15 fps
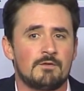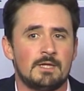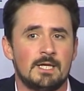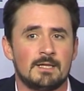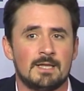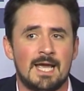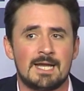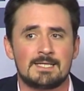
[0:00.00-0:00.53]
for the
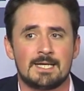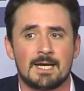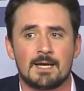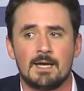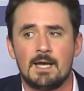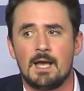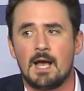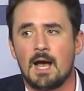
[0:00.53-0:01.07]
Atlantic,
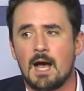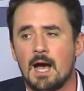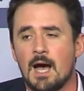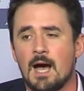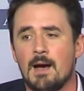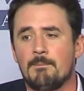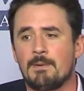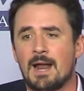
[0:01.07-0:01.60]

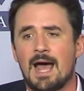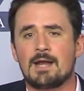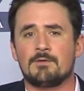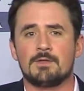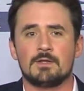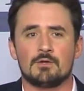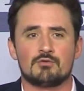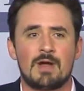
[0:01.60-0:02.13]
uh, but I don't
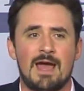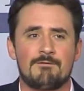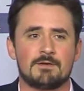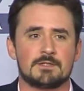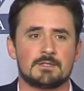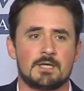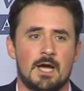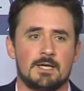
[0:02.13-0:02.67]
think their
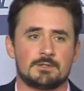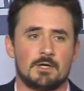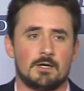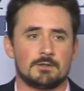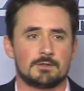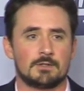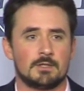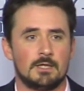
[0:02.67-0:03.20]
traffic's as high as
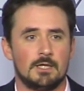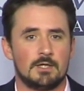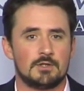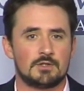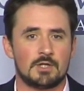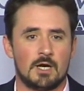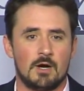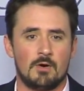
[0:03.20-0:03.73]
ours.
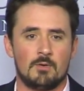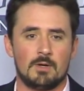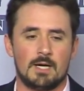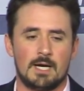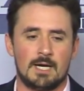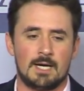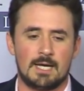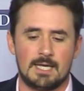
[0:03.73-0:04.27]
So
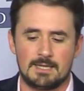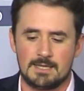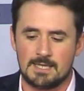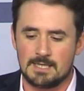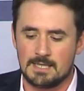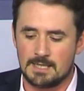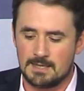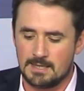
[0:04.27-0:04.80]
uh,
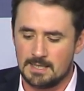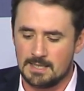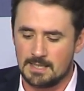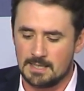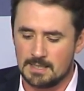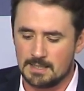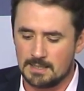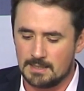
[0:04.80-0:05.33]
the,
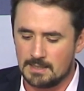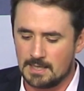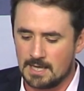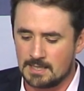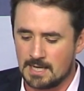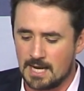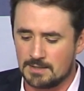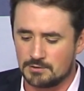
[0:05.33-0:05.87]
the,
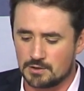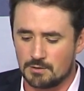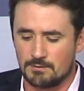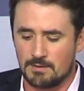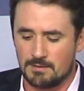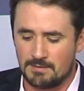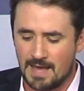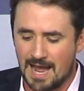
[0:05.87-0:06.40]
and, and so
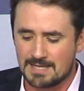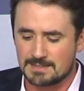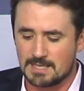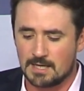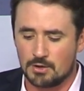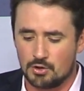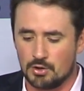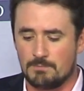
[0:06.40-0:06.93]
that's
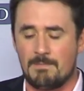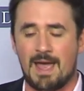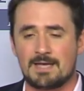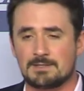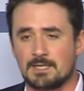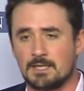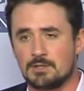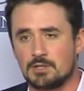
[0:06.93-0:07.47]
a good
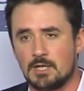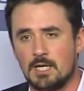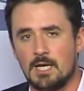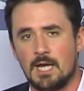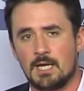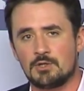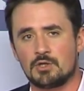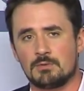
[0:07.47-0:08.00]
message
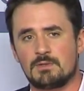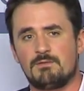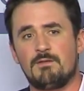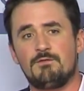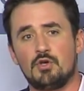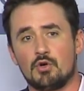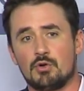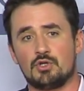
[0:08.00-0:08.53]
in terms of
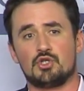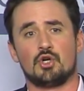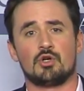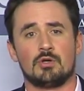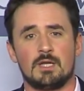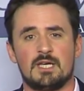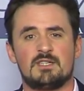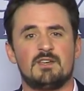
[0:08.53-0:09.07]
if you're a
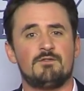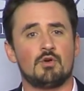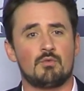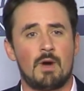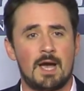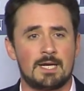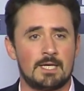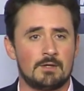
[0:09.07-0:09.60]
journalist, if you're
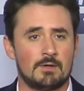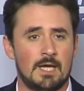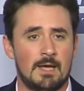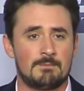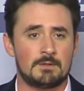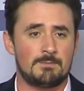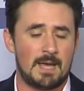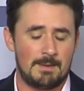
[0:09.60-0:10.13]
writing in your
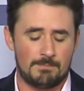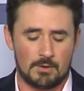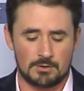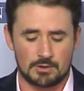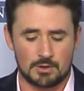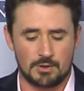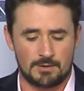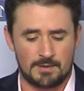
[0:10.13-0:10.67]
campus paper,
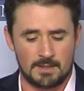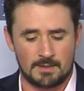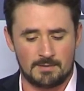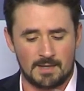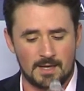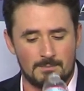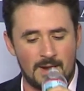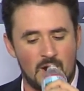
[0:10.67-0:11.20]
it's a good thing to
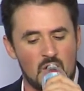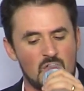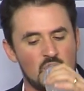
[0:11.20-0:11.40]
think about.